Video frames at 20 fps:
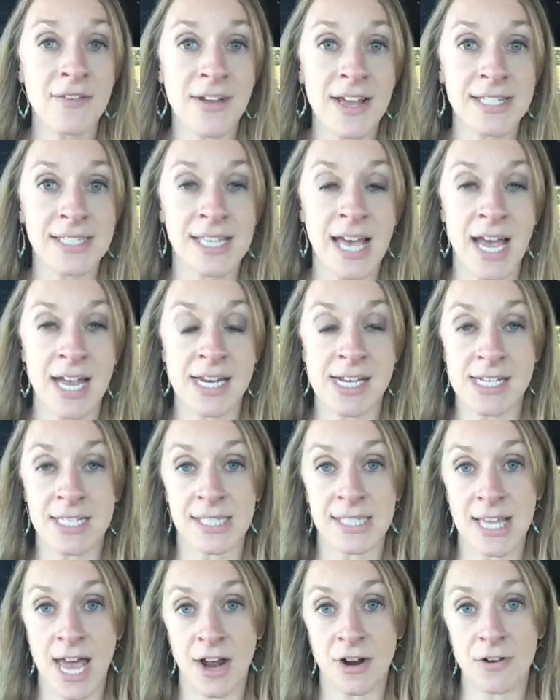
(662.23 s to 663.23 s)
of anxiety and
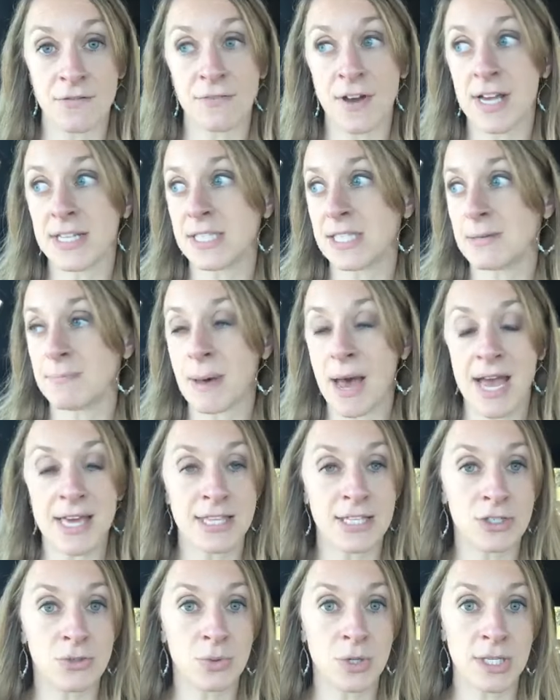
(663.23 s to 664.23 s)
sacrifice to buy
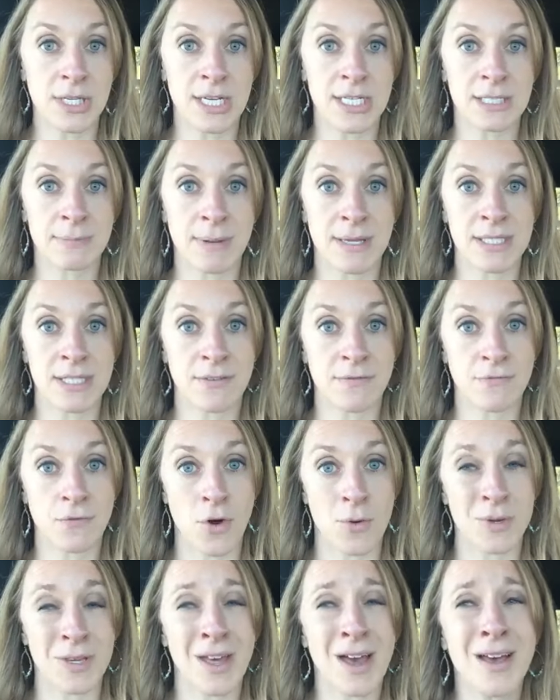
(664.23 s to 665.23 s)
this really expensive
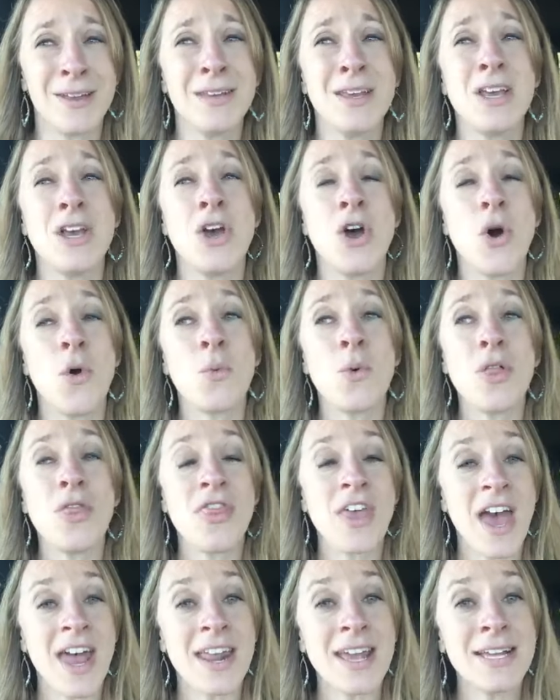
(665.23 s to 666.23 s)
formula well
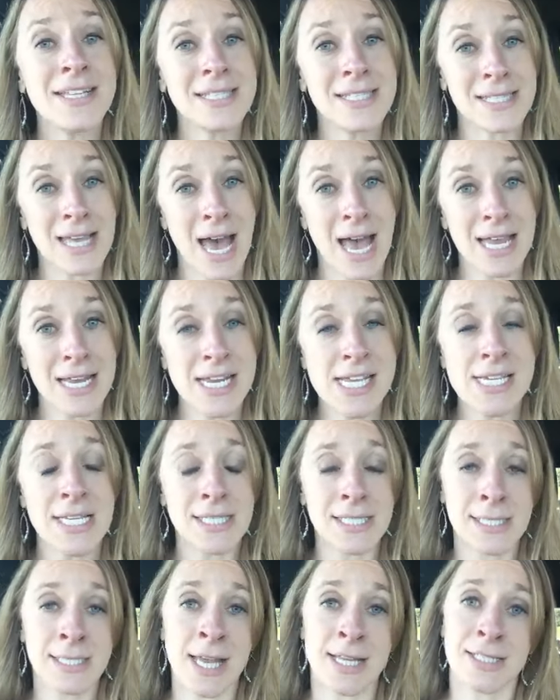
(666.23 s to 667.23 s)
that anxiety is
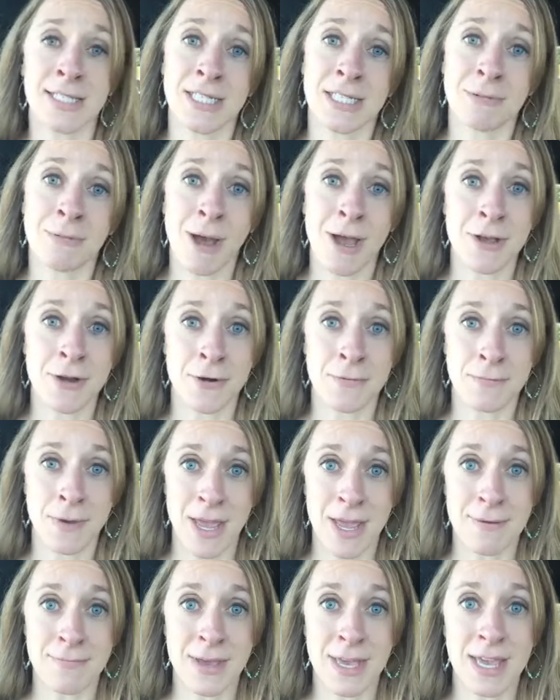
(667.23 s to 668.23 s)
sensed by your
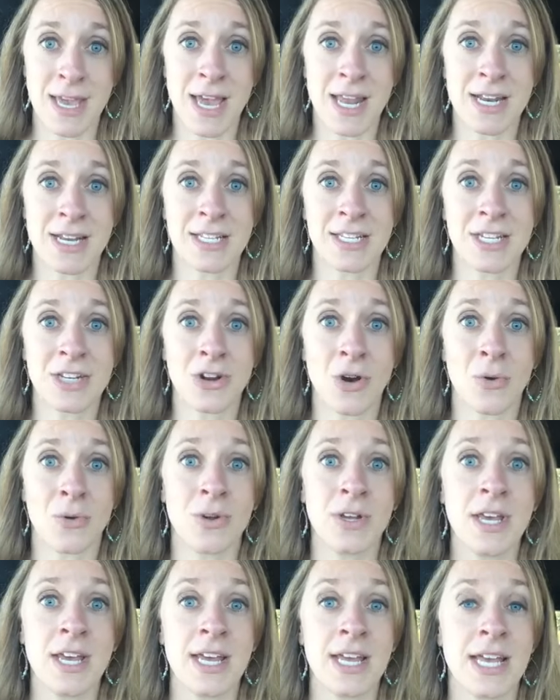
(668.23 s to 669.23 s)
baby and you know
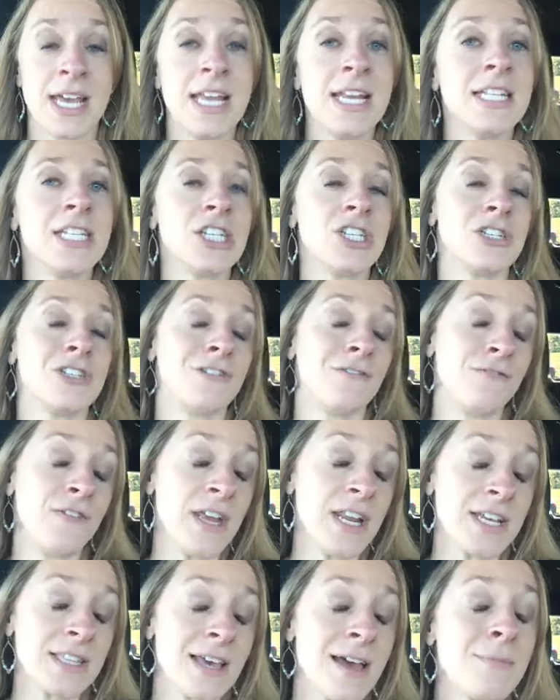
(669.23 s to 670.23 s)
in addition to
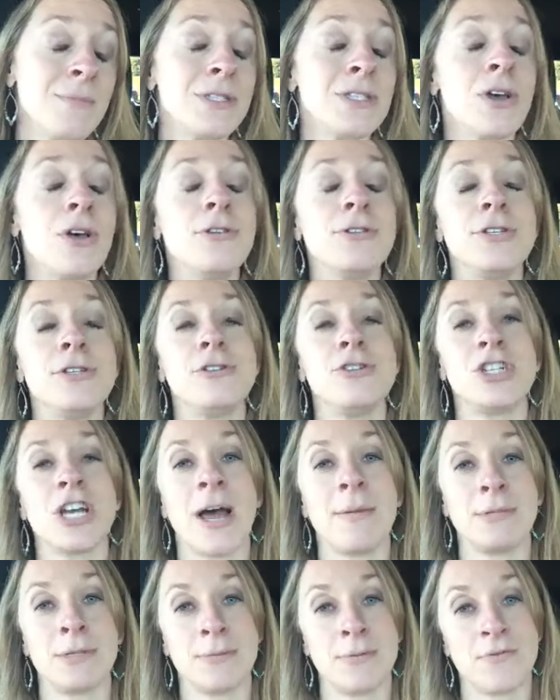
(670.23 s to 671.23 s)
feeding them it's also your
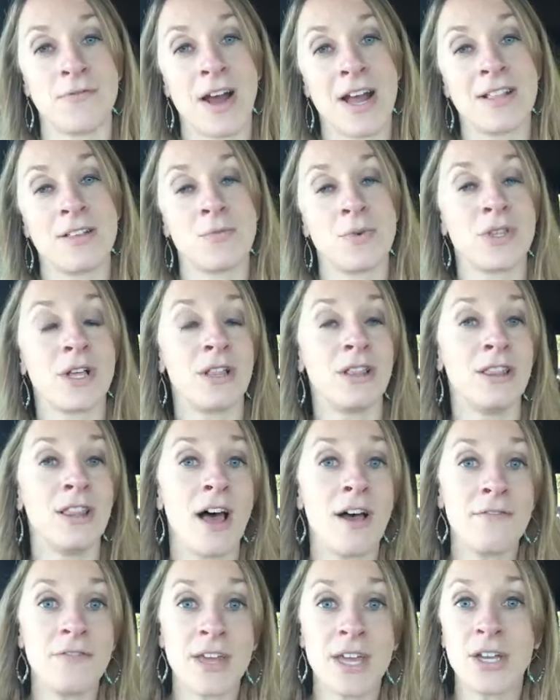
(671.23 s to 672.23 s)
job to provide them with a
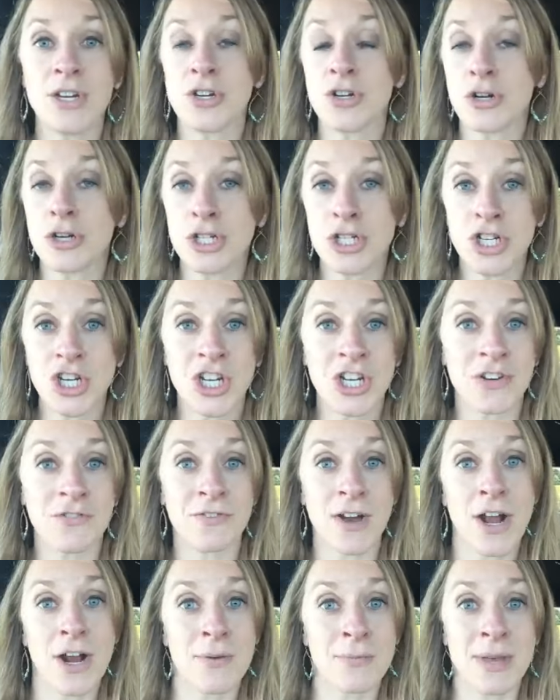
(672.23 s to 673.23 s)
loving nurturing
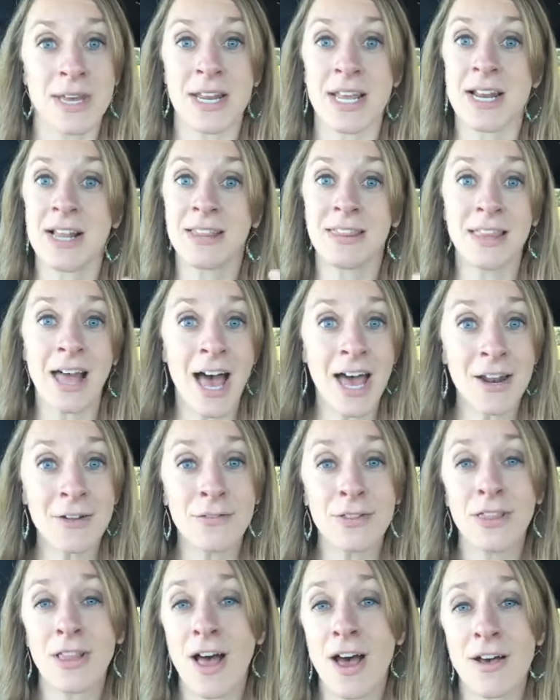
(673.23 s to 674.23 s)
environment and a lot
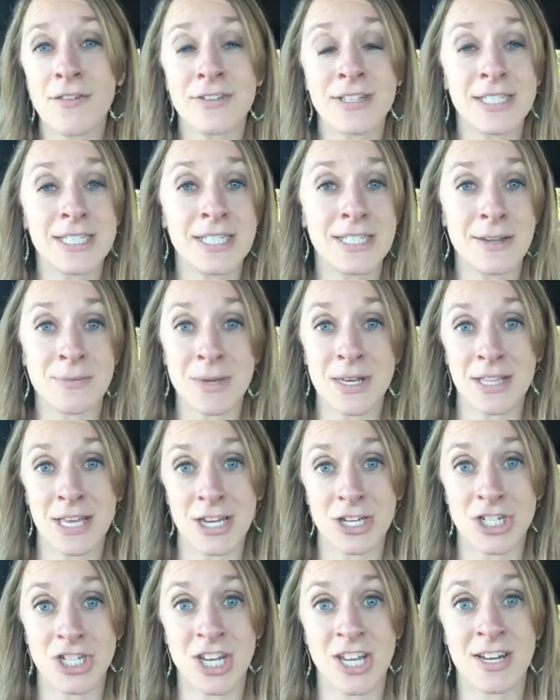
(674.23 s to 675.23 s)
of love and
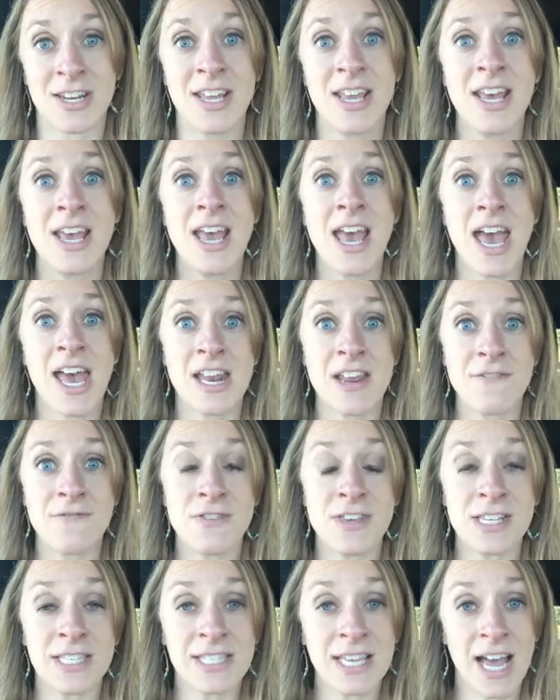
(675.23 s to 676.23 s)
stimulation and
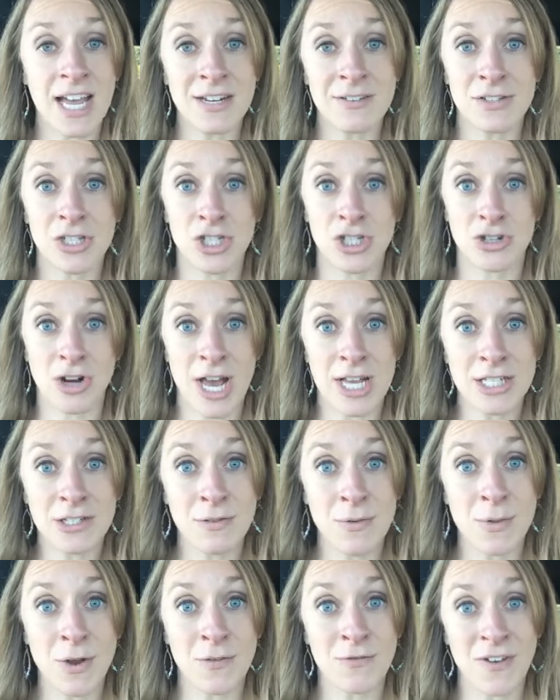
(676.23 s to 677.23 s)
if this kind of stress
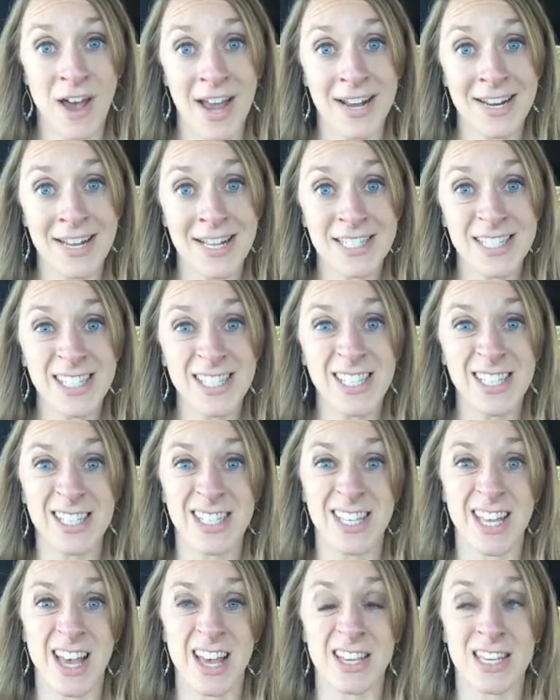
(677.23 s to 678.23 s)
from your finances
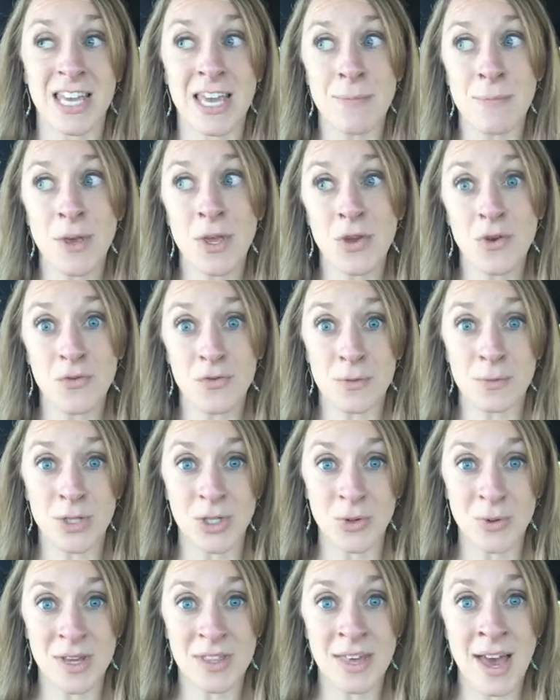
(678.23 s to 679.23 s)
is keeping you from
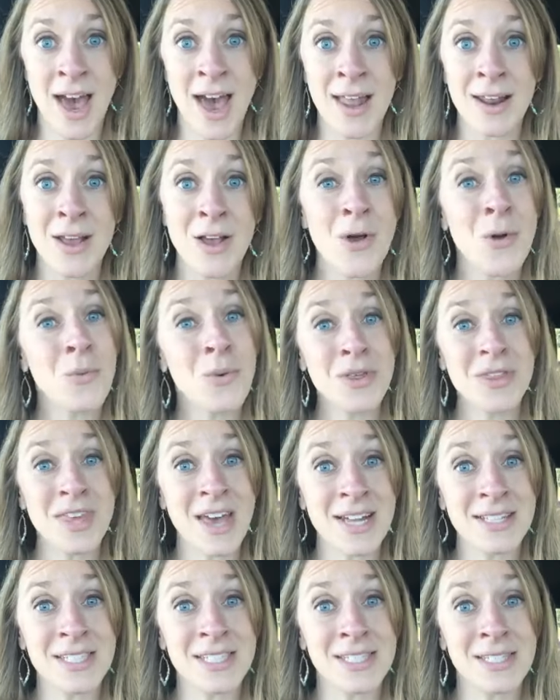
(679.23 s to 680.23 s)
doing that well
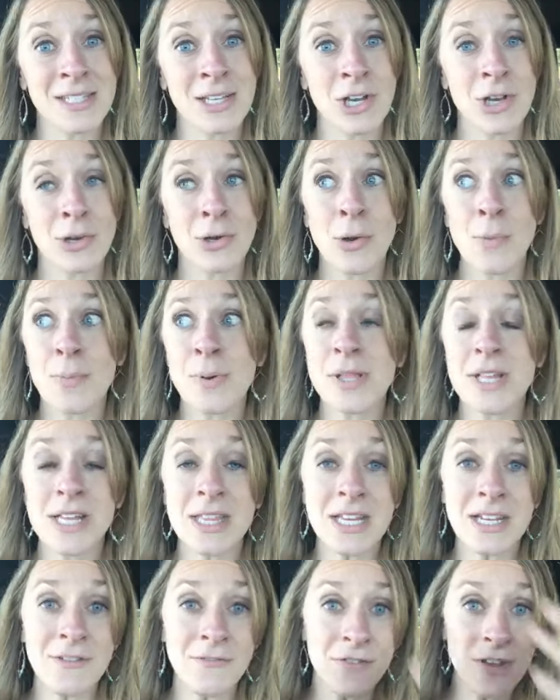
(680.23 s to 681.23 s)
that's
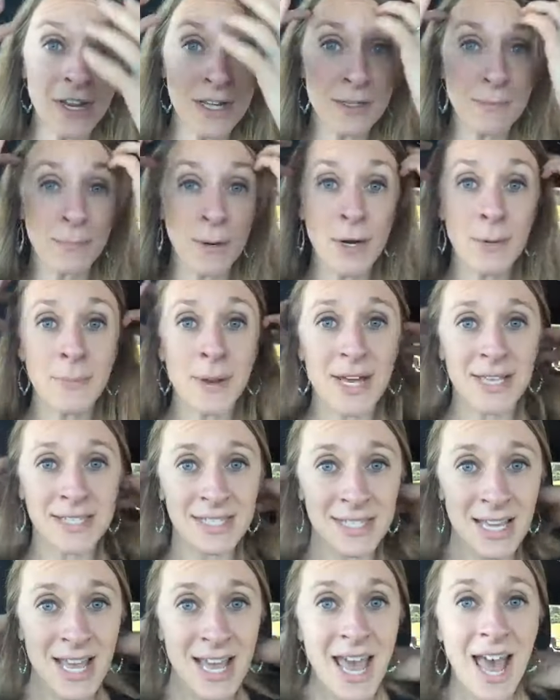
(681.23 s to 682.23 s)
completely defeating the
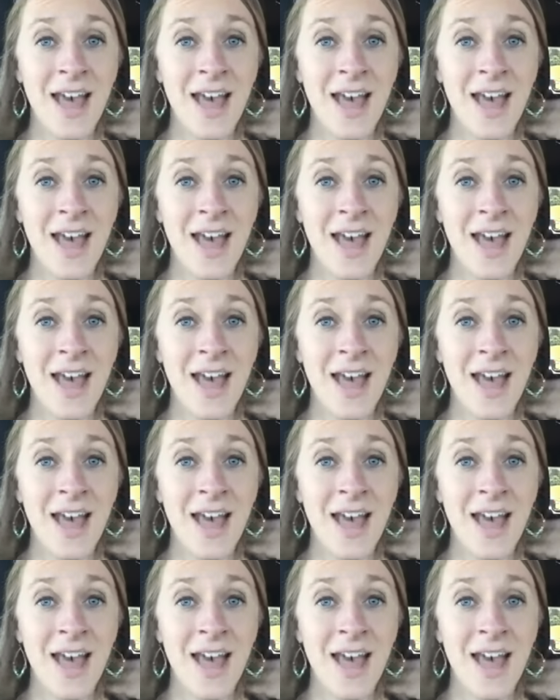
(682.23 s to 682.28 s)
purpose.